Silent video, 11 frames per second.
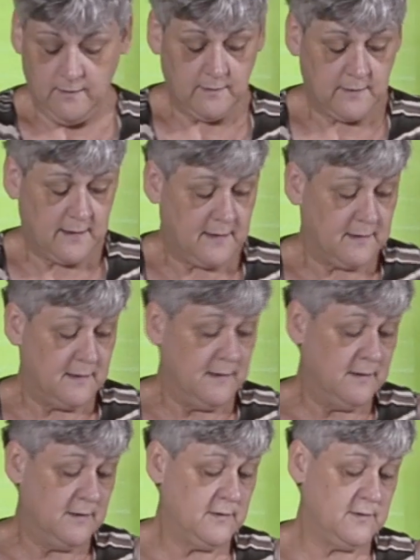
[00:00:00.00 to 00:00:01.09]
Okay,
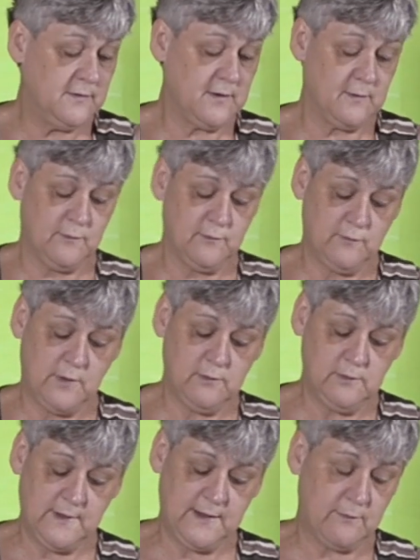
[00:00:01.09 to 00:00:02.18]

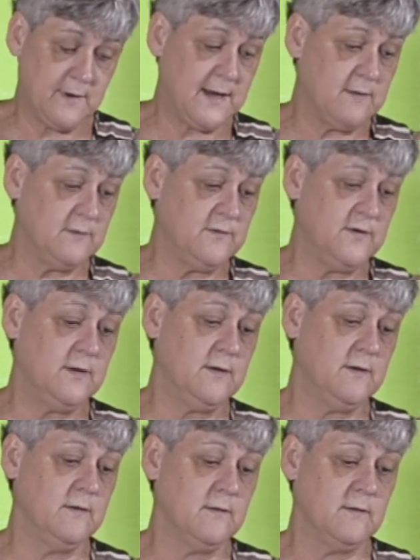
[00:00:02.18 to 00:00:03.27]
roll that around.
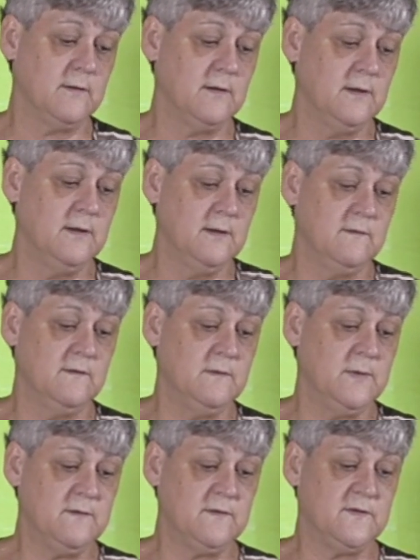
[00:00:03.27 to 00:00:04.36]
A bit of a